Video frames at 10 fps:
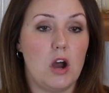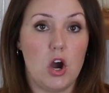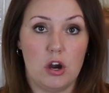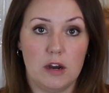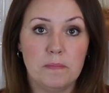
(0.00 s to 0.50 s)

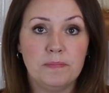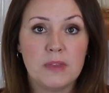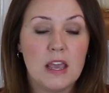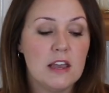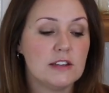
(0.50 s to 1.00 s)
arm.
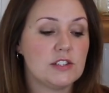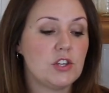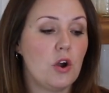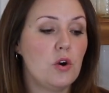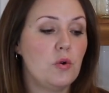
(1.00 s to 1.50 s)

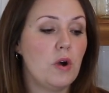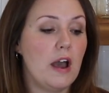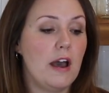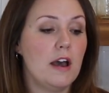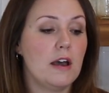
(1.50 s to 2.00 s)
So
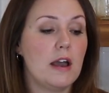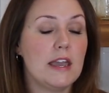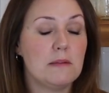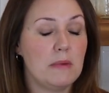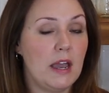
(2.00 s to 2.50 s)

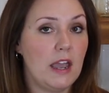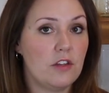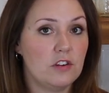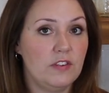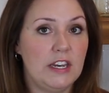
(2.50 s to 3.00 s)
in my
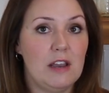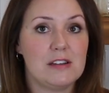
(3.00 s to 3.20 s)
other video,